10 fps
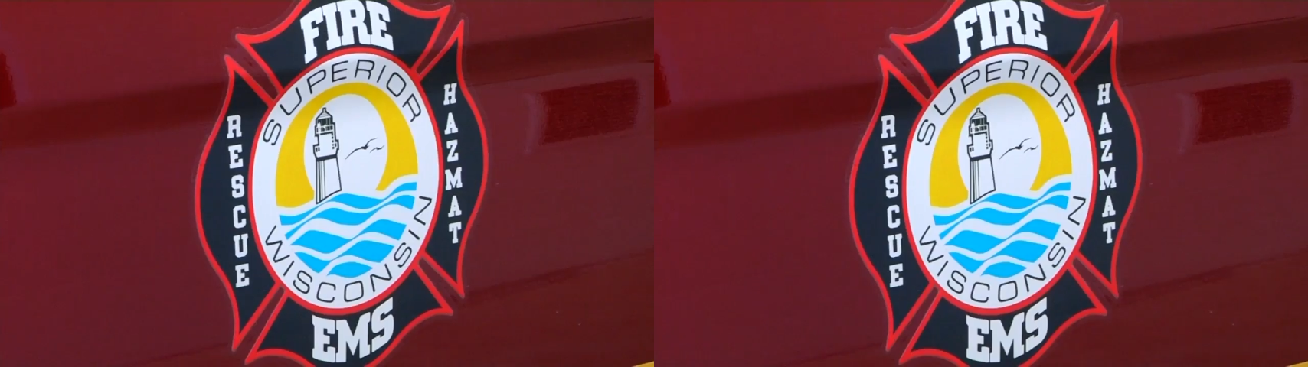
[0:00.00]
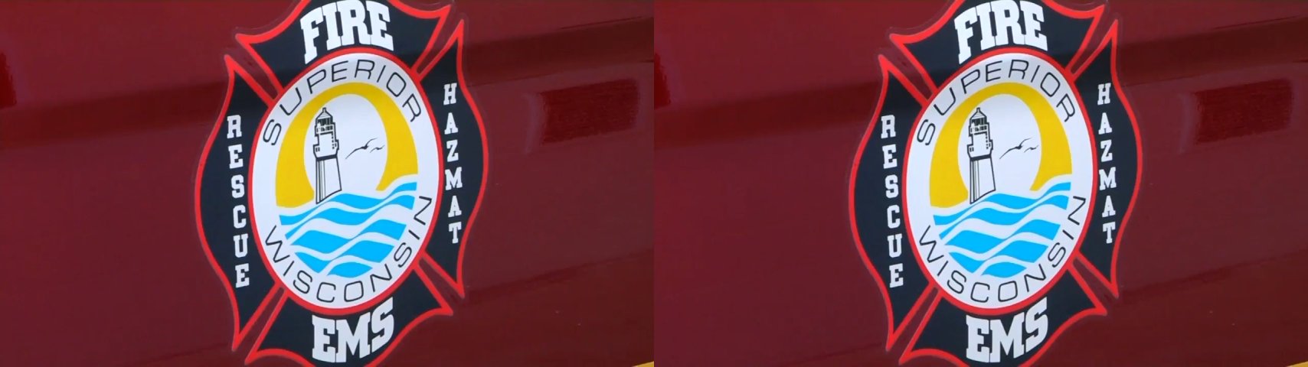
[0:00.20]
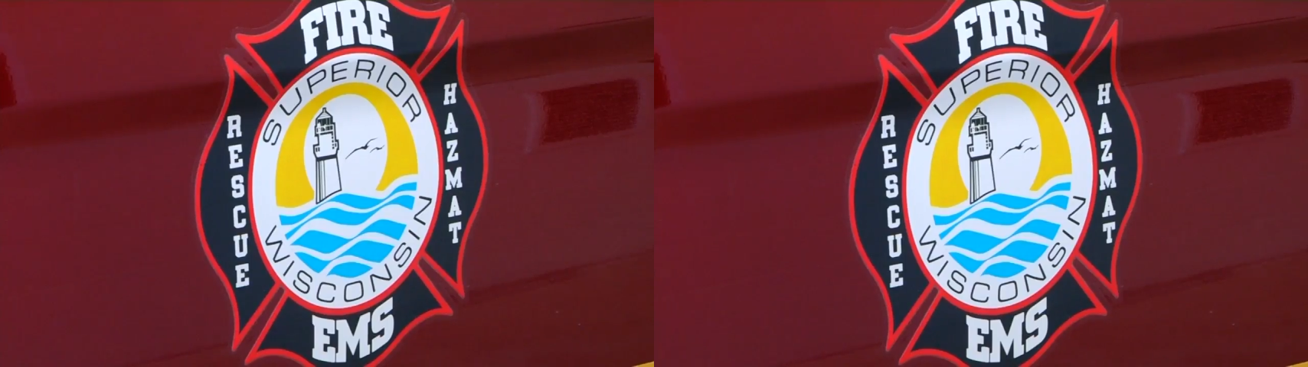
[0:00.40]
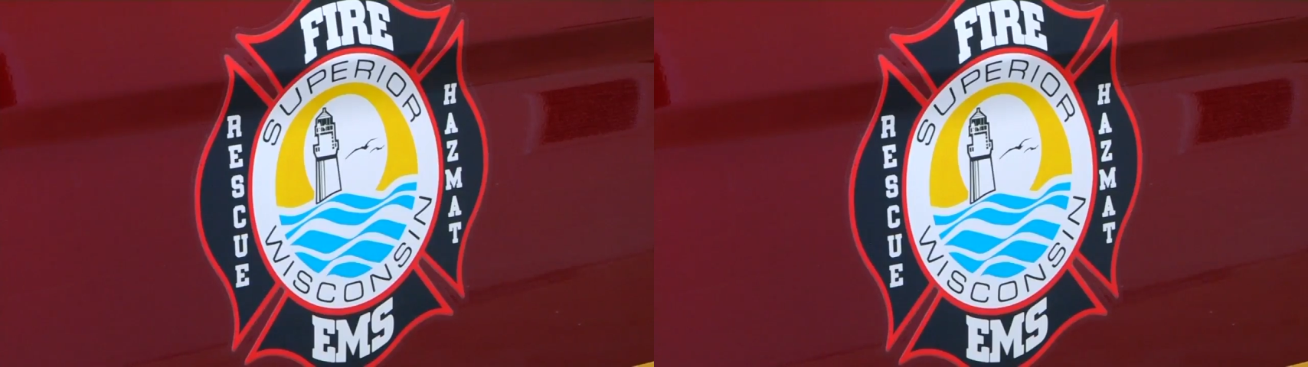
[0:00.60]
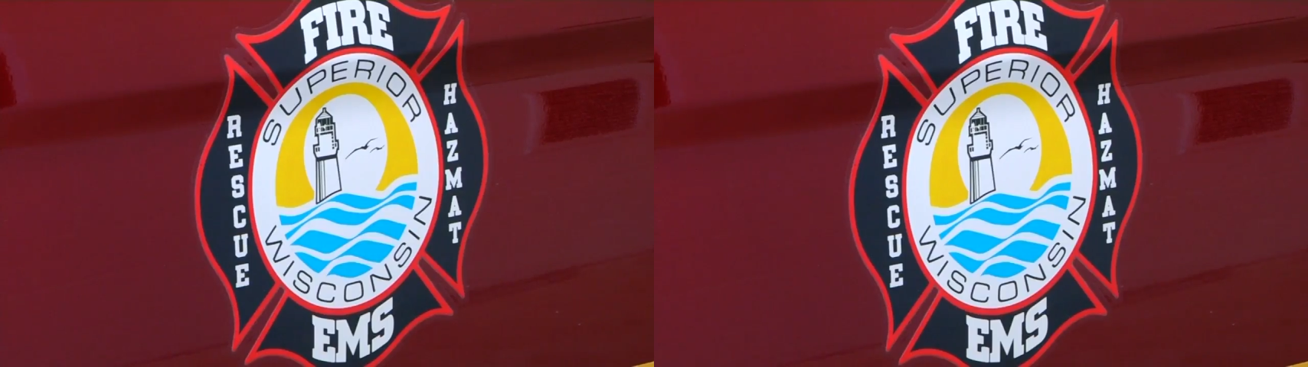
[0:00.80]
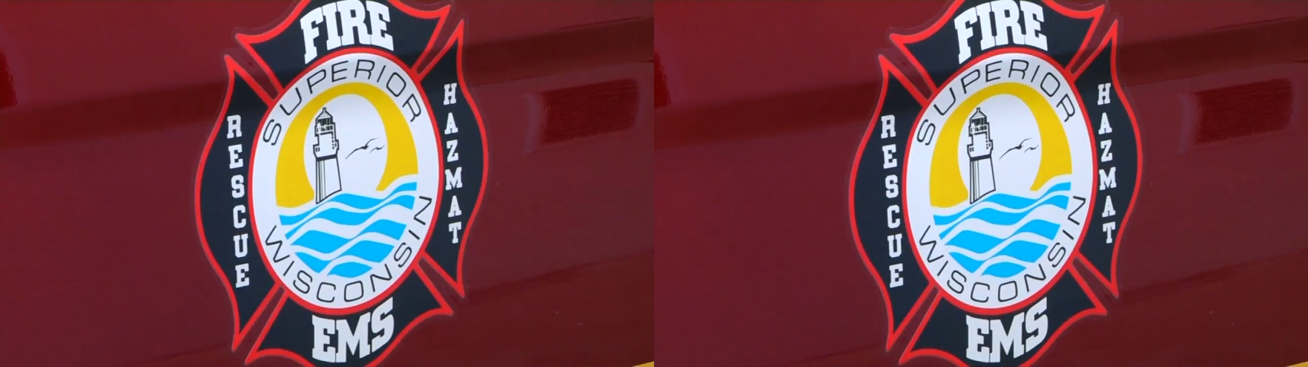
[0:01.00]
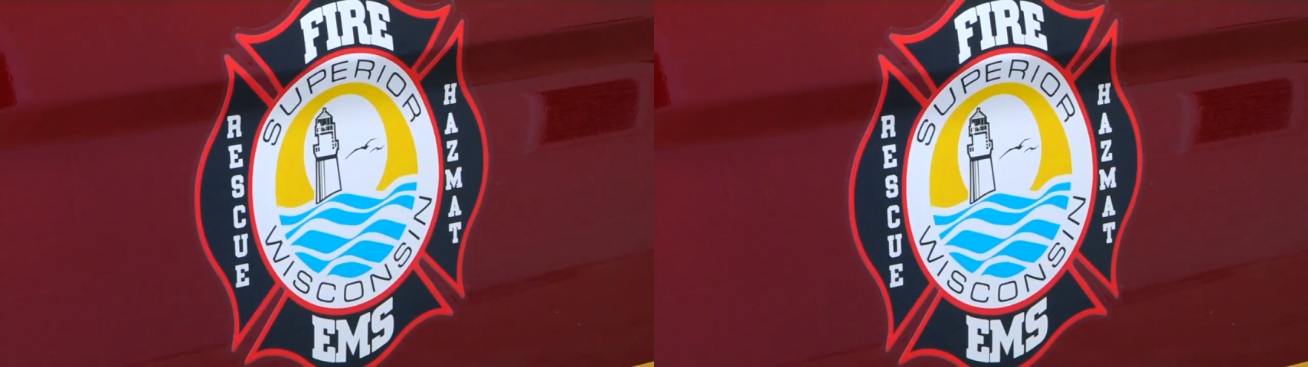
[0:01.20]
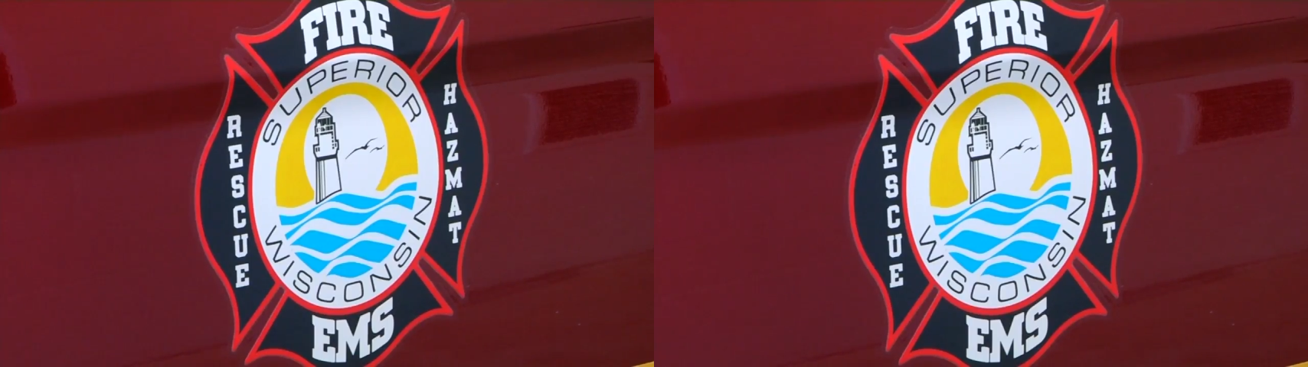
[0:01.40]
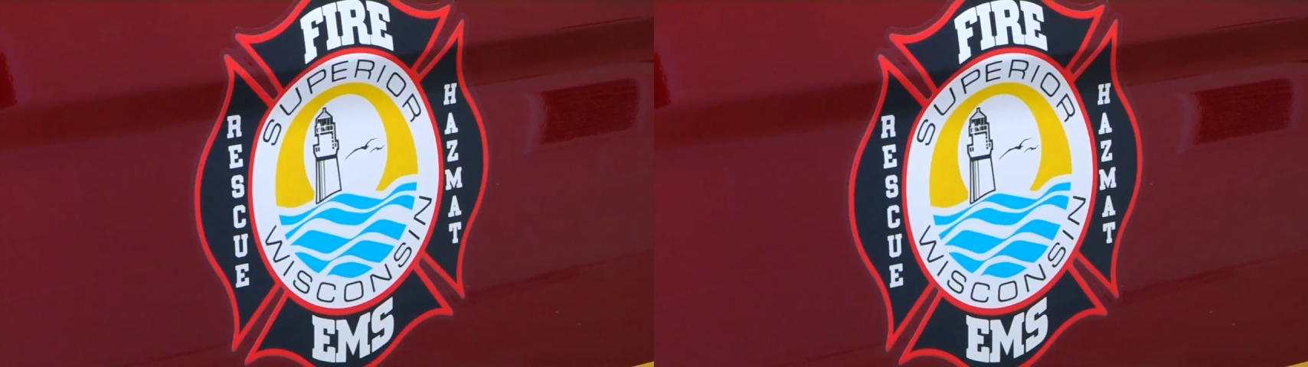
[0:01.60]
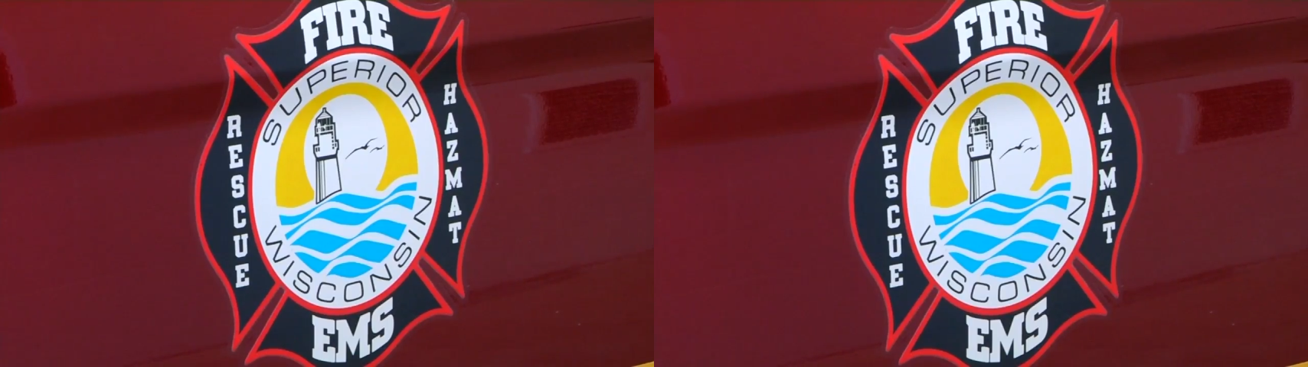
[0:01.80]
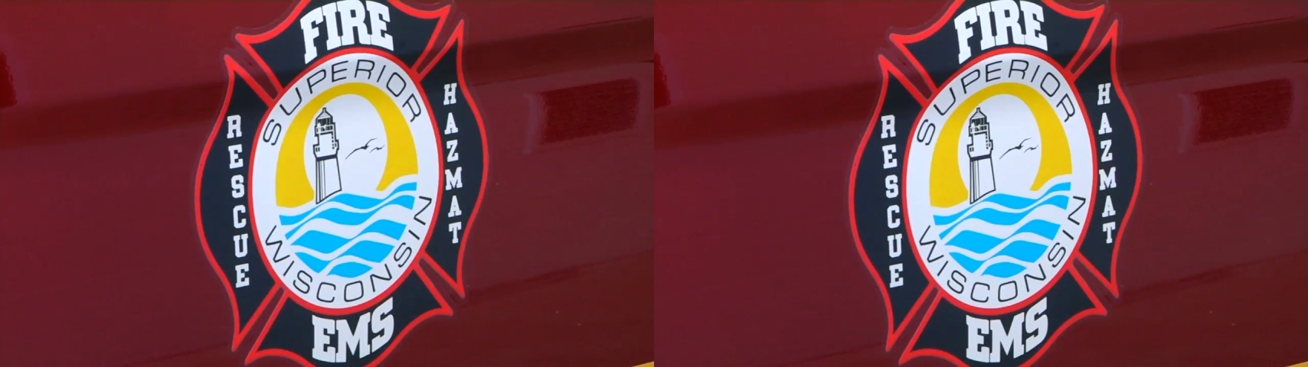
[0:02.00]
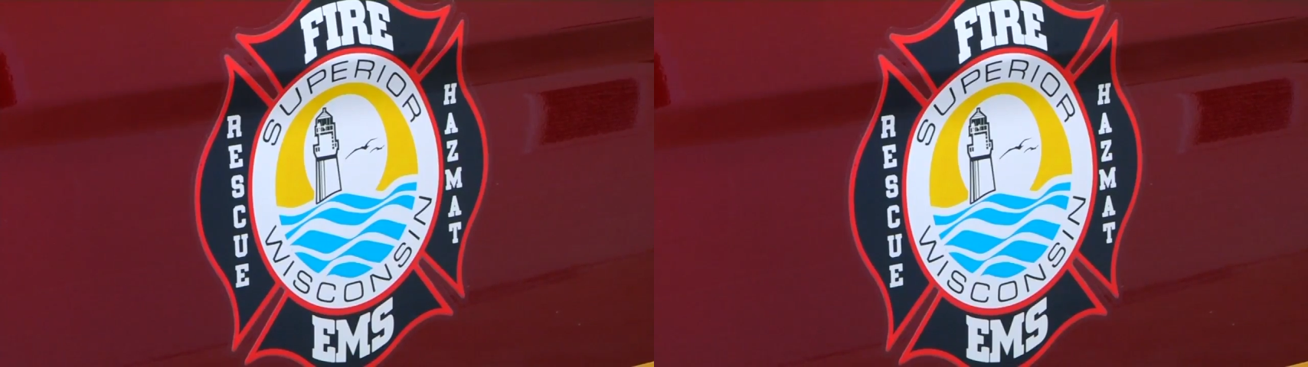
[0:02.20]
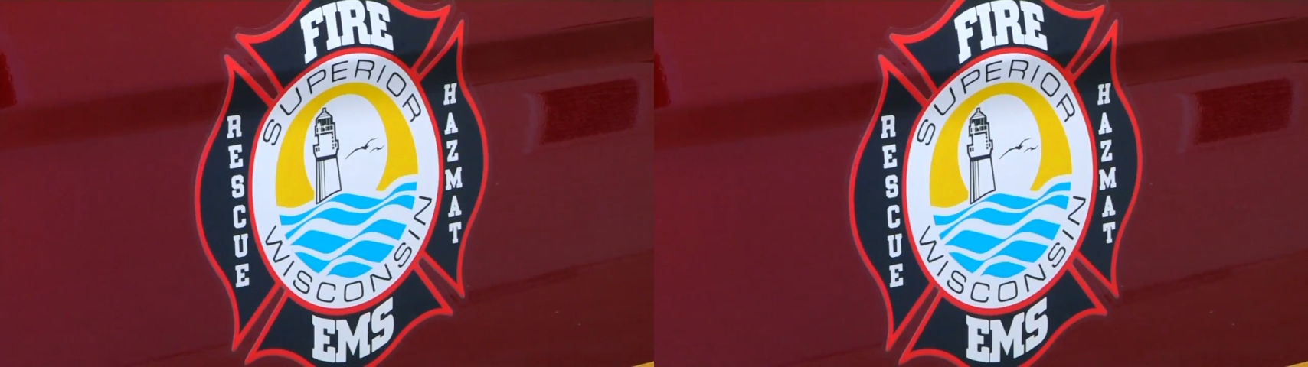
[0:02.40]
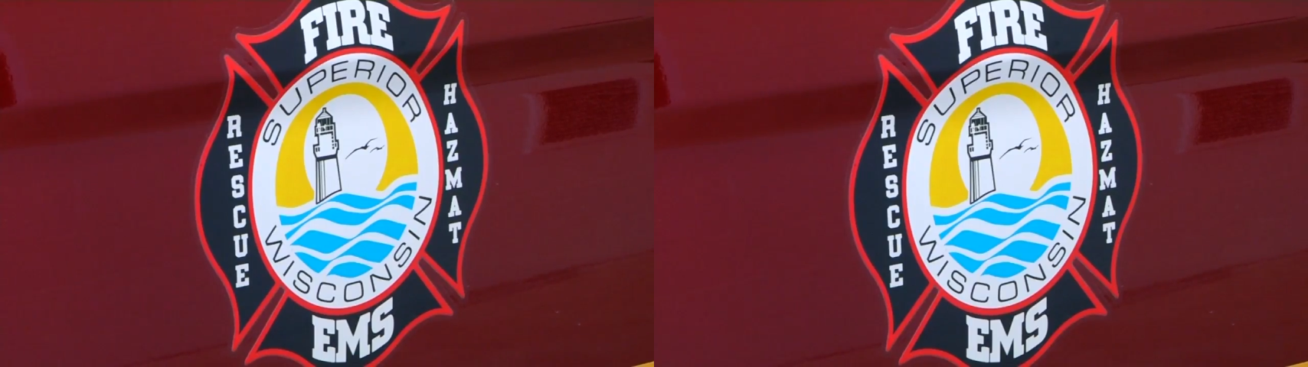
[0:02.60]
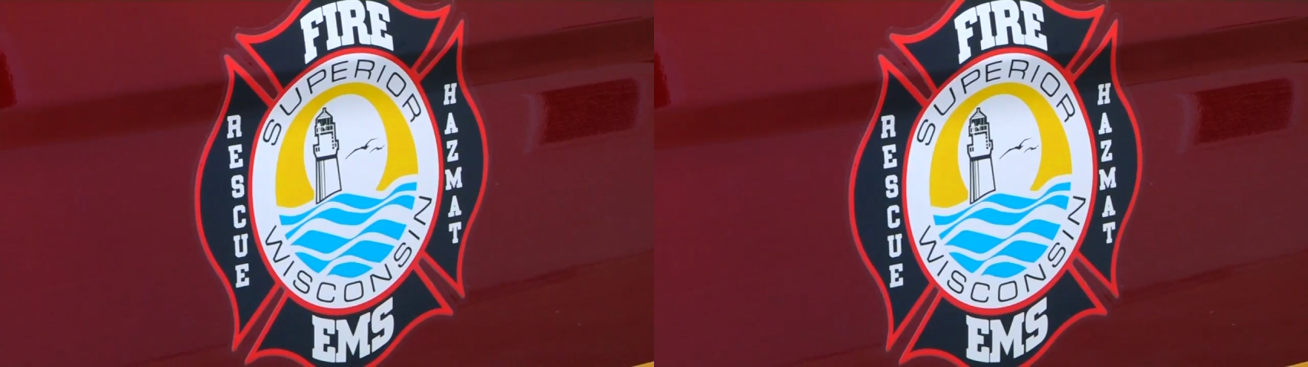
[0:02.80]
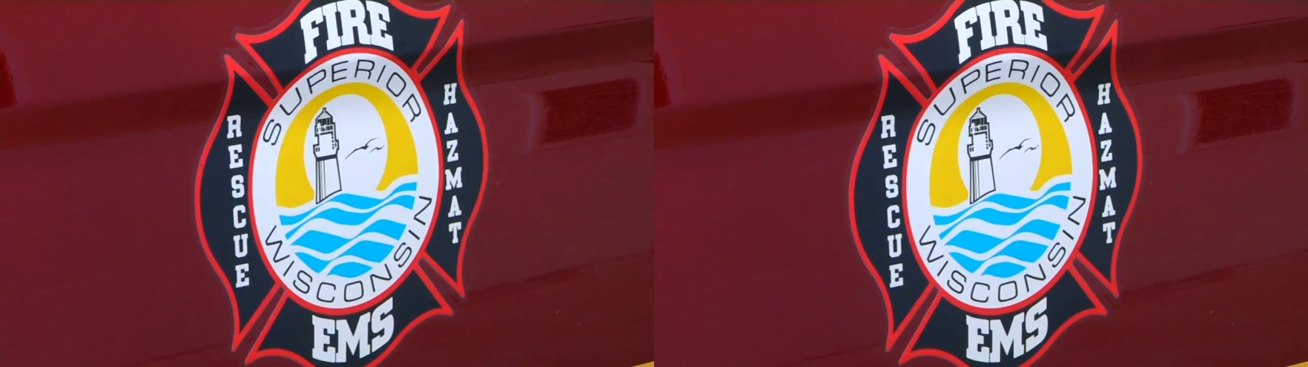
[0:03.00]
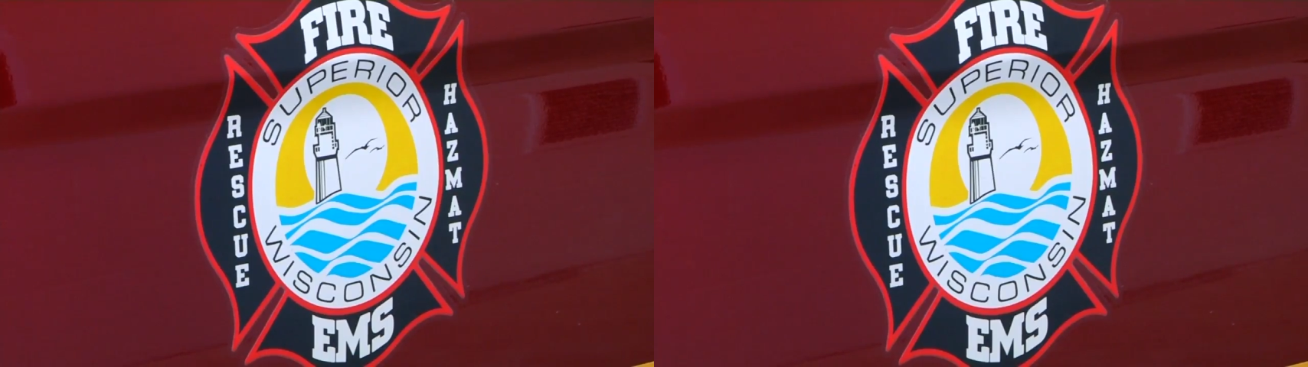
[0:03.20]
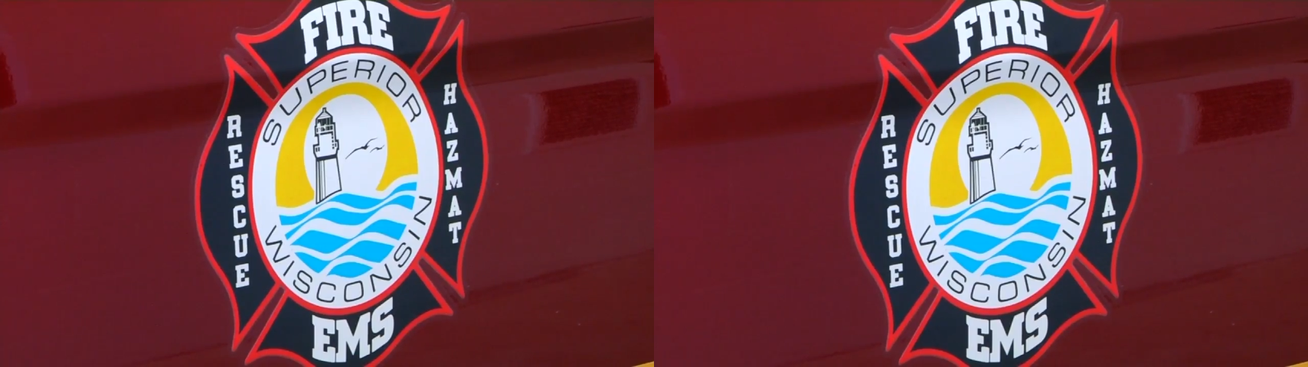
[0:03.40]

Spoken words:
[unreadable: no face in view]